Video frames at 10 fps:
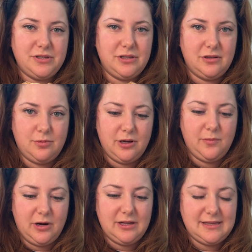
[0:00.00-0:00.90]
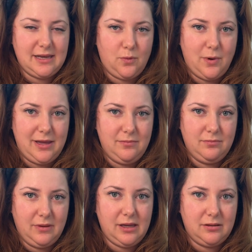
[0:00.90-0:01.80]
to the point where it's like white,
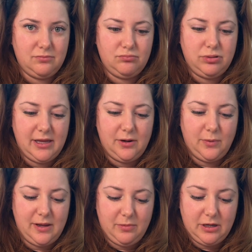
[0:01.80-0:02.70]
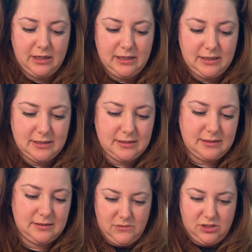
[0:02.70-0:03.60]
like plain white bread. It
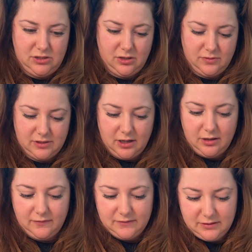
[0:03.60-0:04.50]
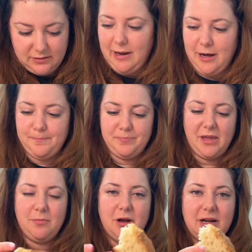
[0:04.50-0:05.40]
is so soft. Wow,
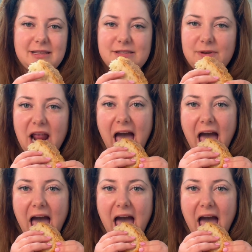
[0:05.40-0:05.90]
I'm proud of this one.